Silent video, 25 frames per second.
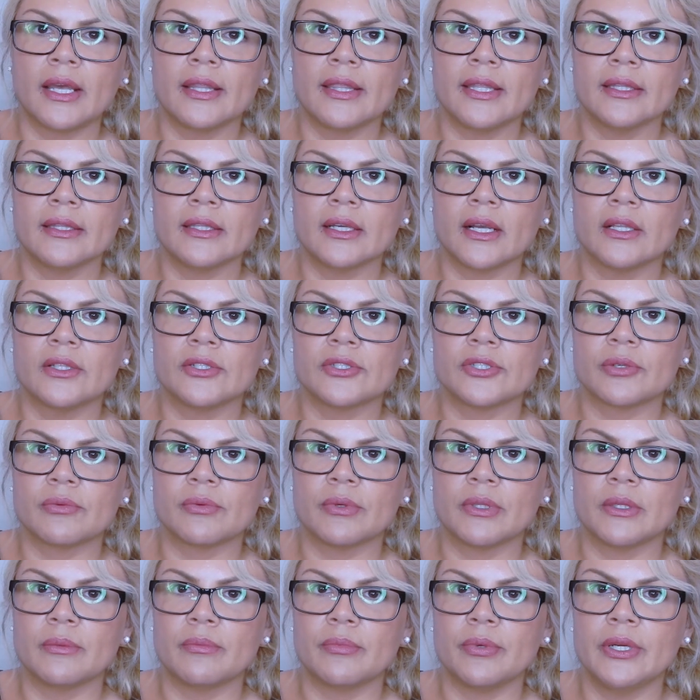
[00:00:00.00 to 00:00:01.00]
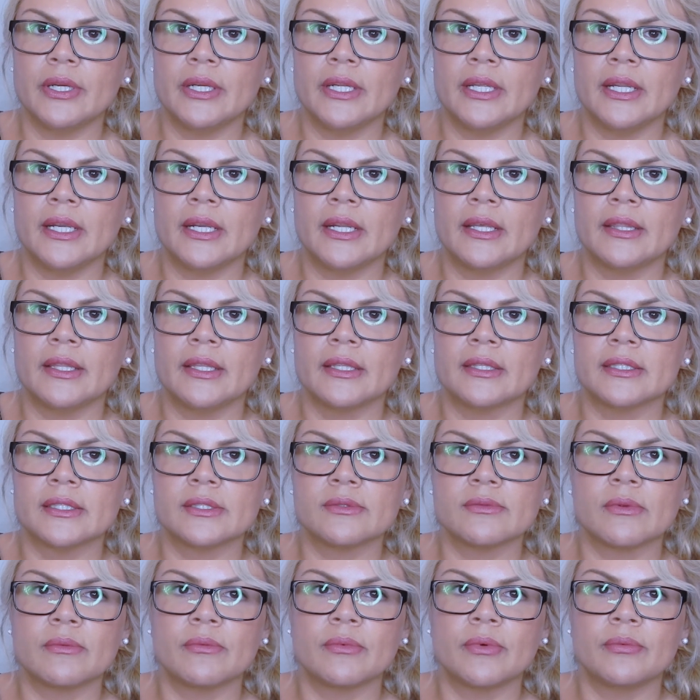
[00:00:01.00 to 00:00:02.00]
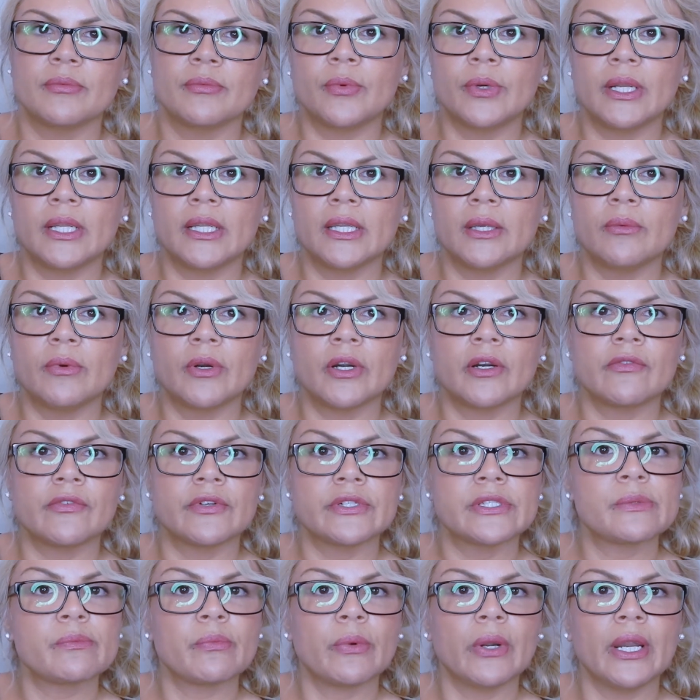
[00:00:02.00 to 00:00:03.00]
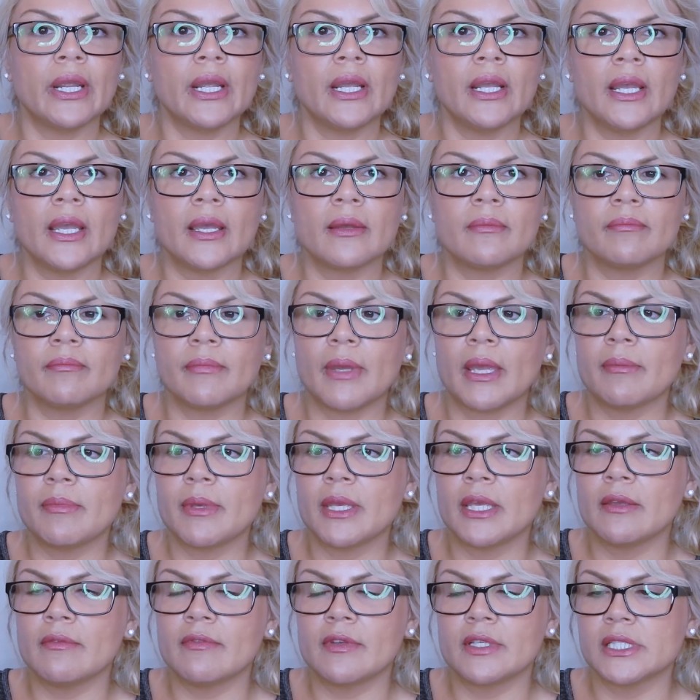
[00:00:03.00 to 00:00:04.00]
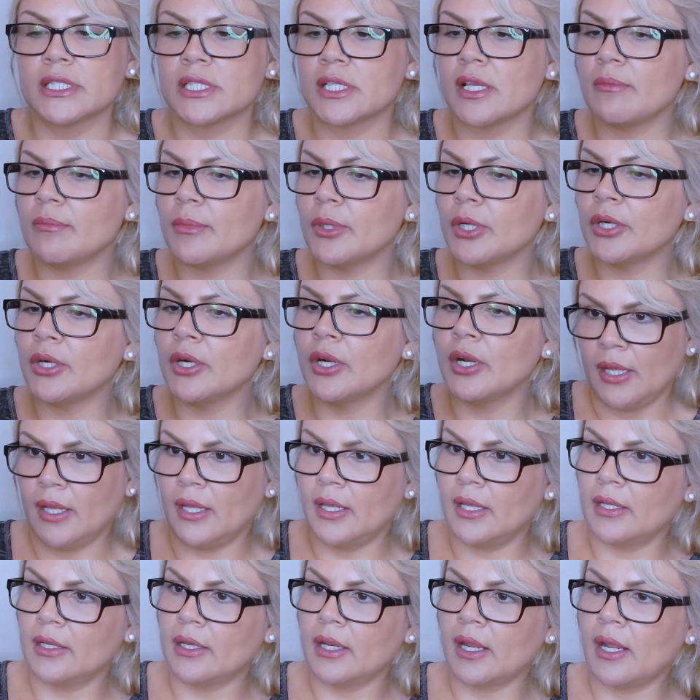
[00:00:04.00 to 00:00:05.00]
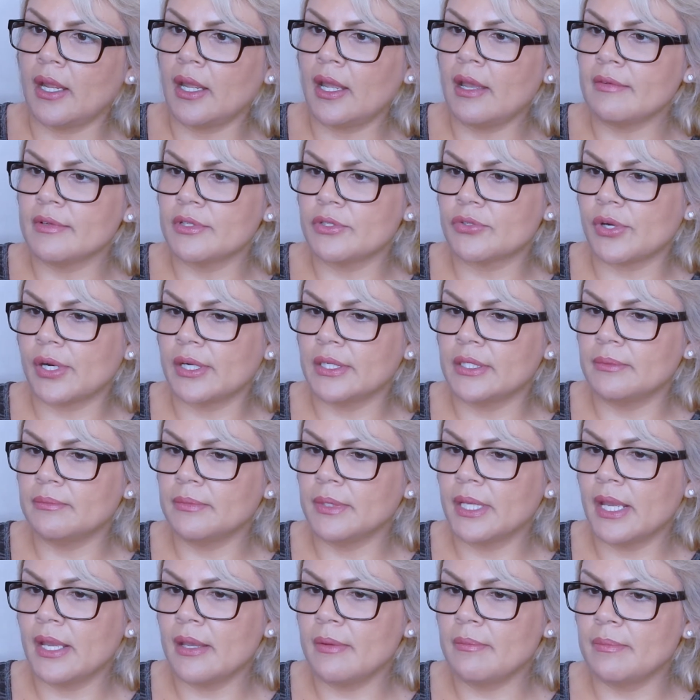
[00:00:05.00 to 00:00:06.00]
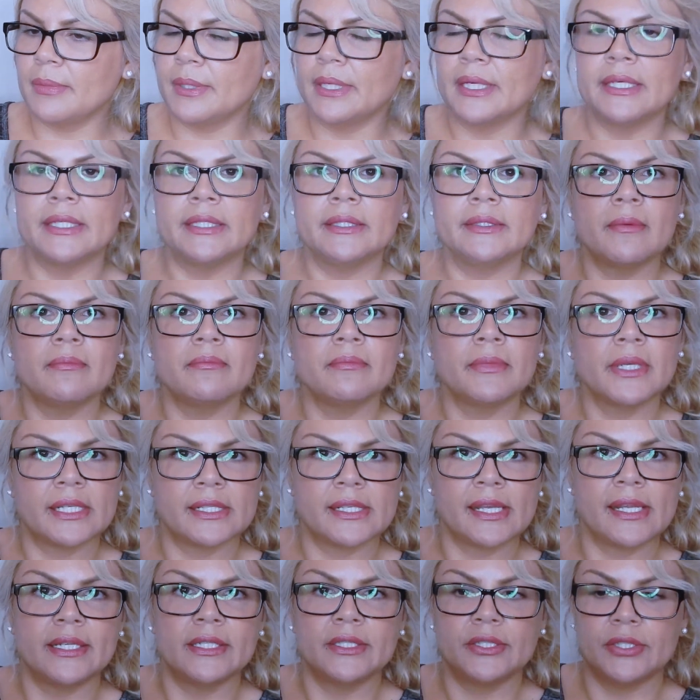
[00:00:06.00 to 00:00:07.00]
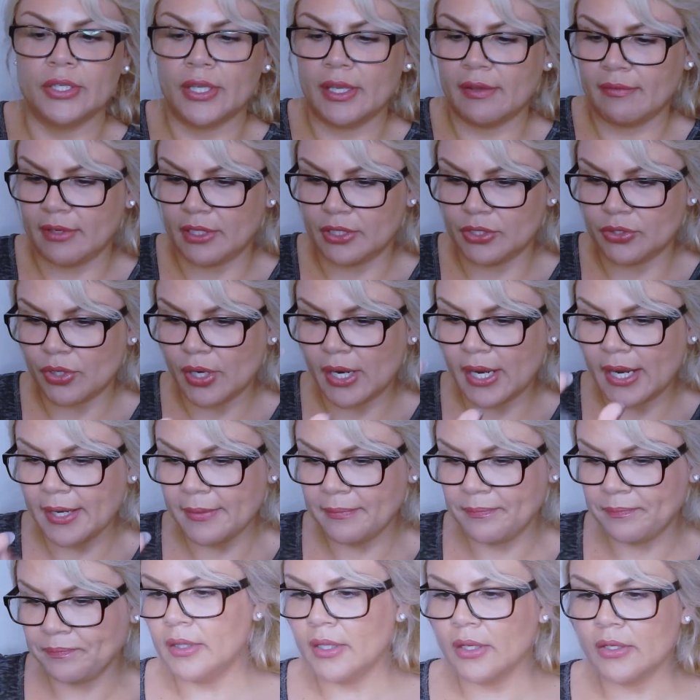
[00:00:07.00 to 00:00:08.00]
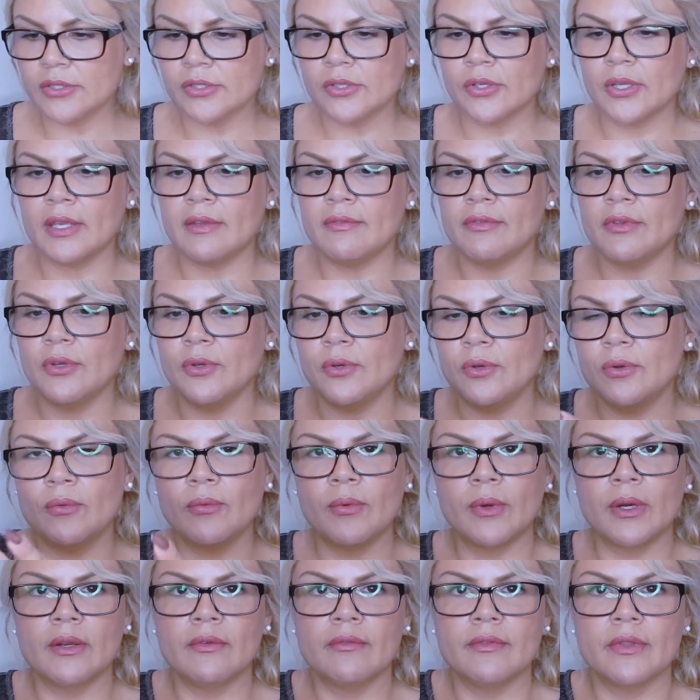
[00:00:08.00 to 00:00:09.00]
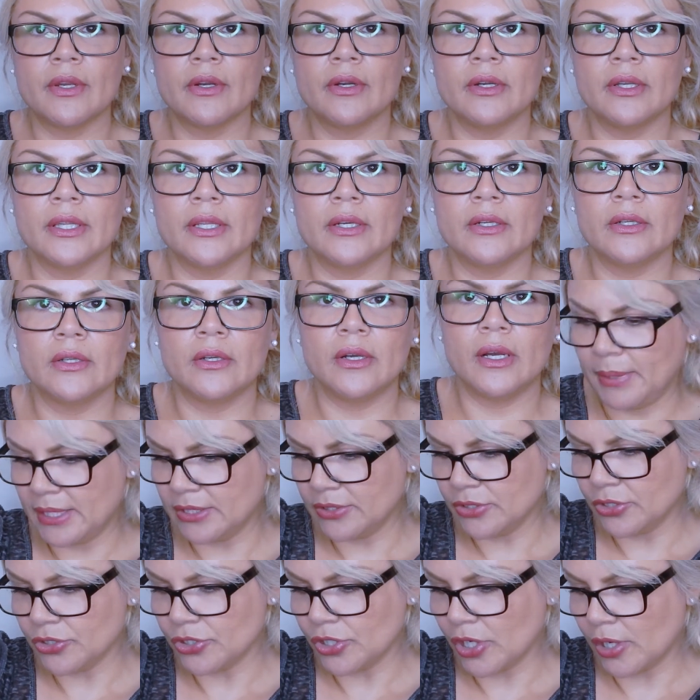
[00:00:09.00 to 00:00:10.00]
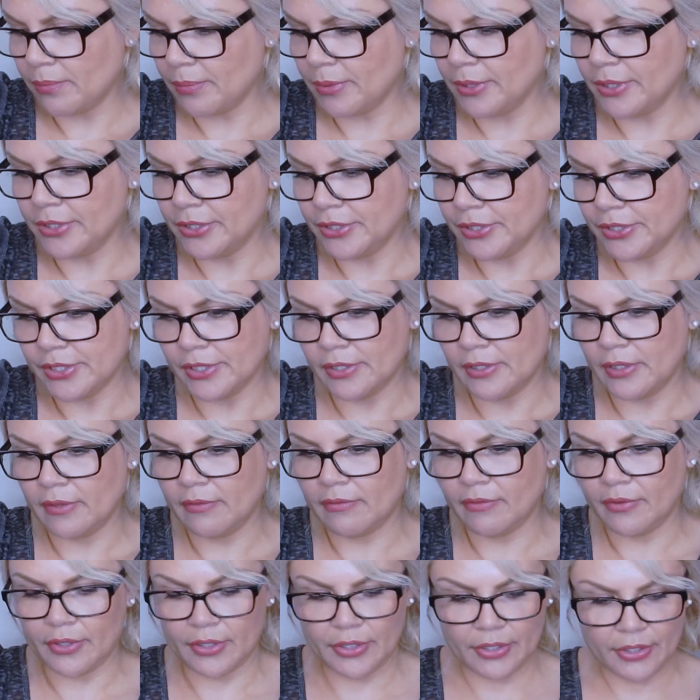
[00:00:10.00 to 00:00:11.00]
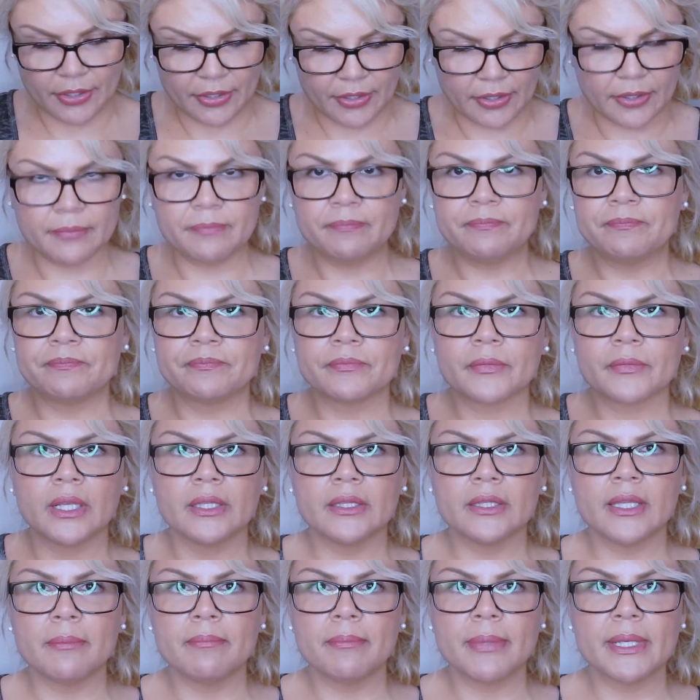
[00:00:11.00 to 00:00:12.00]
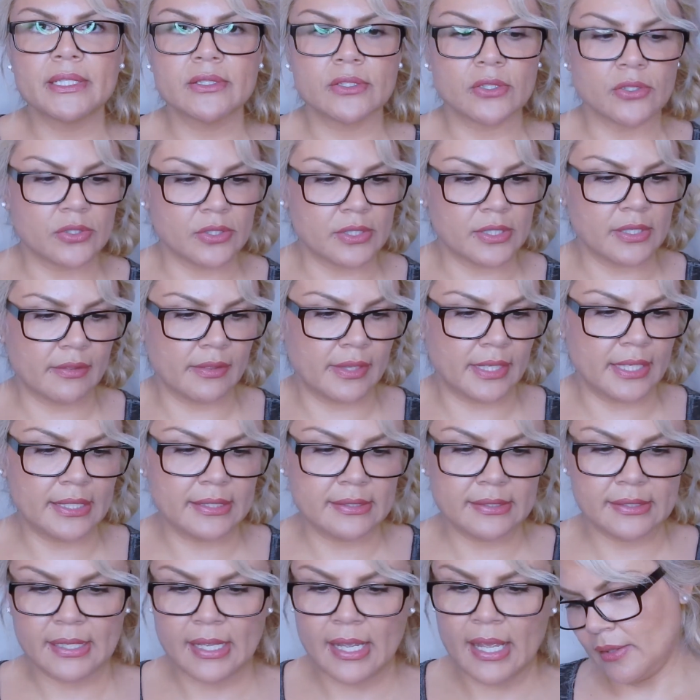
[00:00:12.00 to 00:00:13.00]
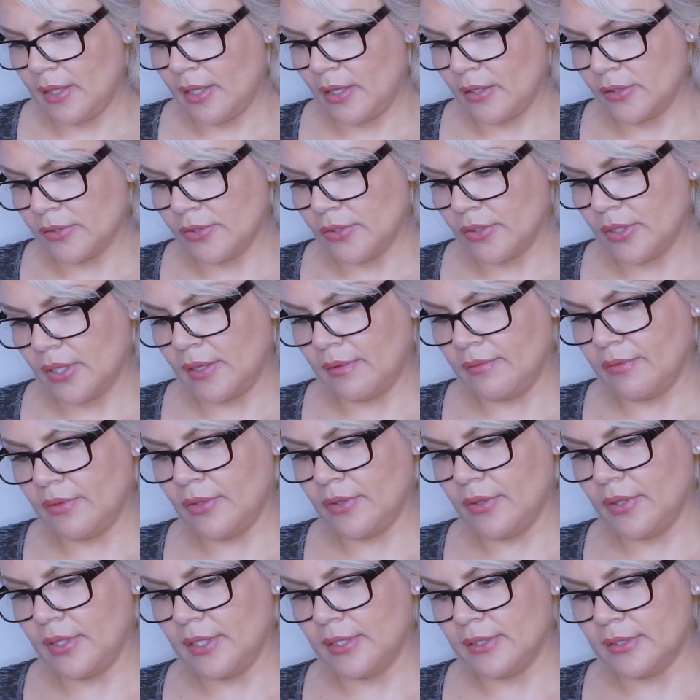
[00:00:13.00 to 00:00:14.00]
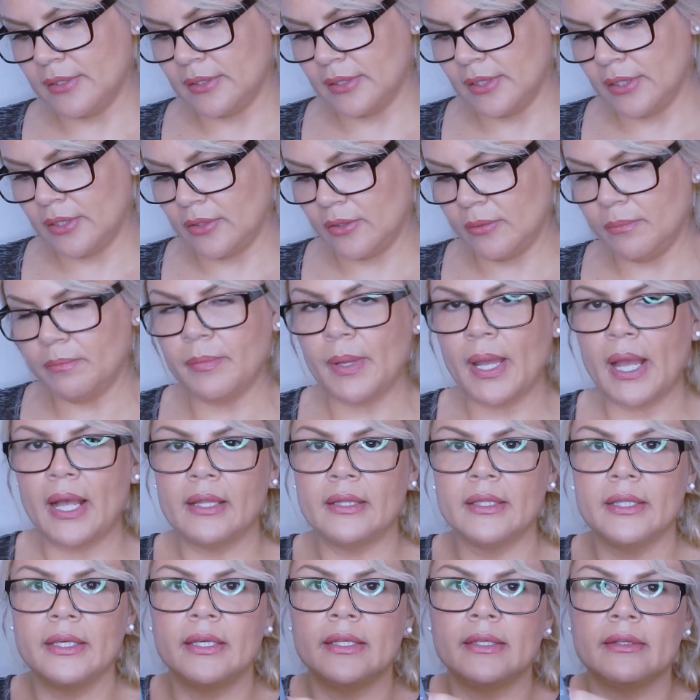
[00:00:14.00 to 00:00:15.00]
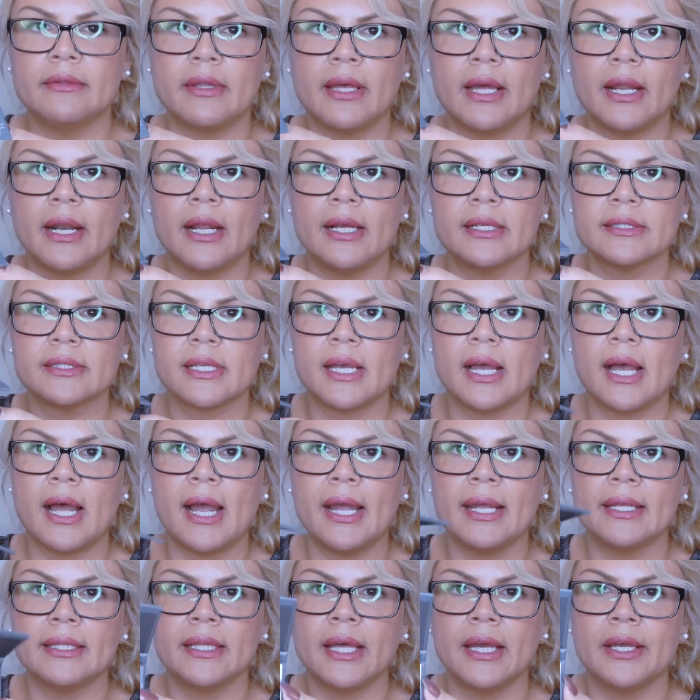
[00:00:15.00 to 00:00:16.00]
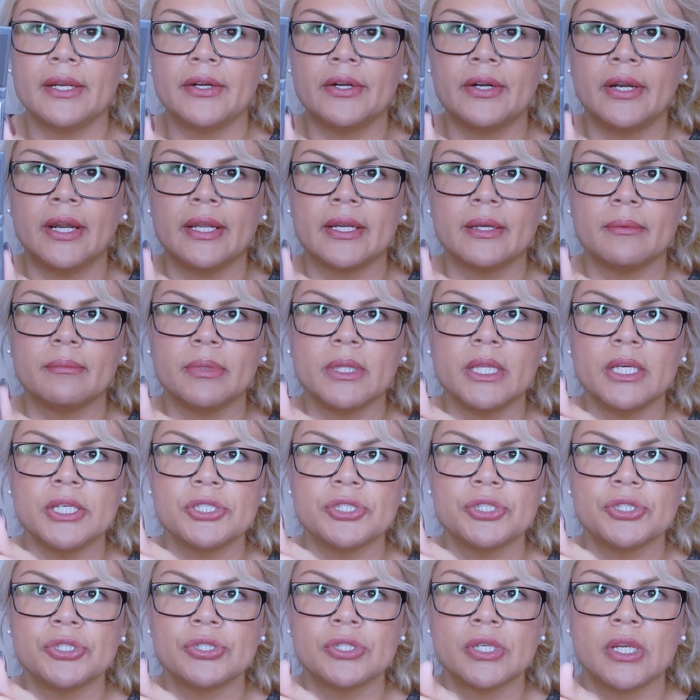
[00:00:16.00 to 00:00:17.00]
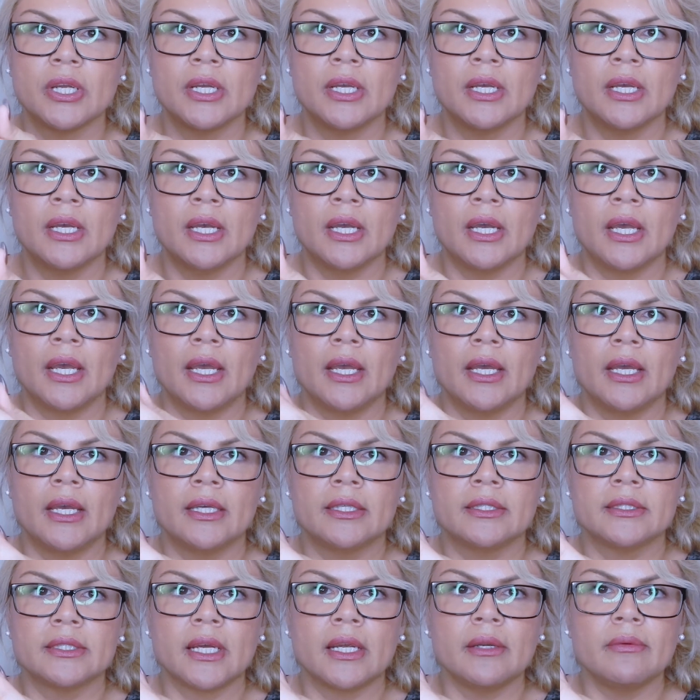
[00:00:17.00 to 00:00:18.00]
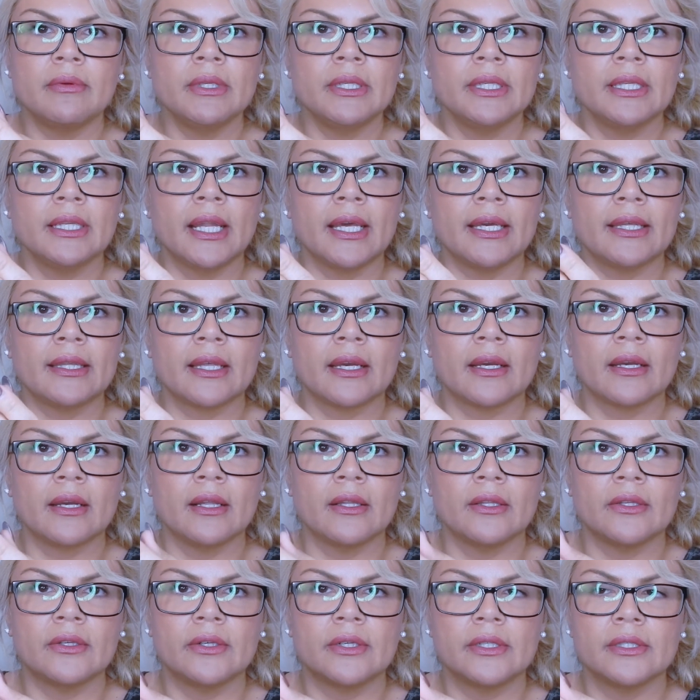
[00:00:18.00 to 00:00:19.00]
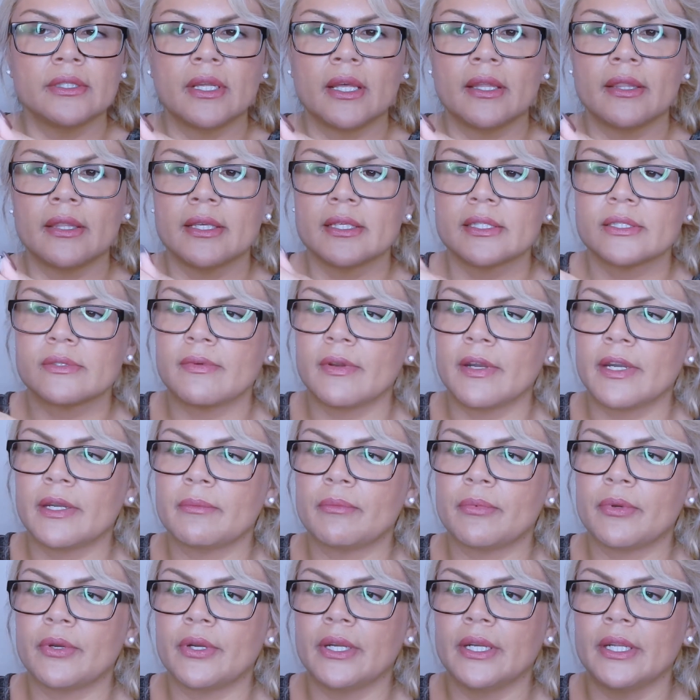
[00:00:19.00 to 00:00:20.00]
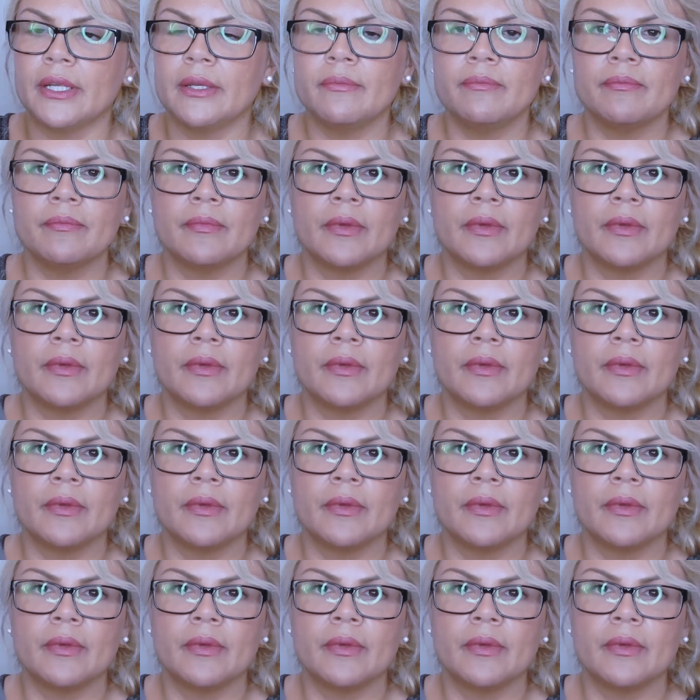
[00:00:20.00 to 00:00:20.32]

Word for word: I think the colors are really pretty, and I think this one would really work for spring and maybe even summer. And I haven't tried them yet, but I'm excited to give it a try. They also give you one of their little pencil sharpeners for your lip pencils and things. They also give you this little palette that has a highlighter and a blush, and I really like that color. I think it's very pretty.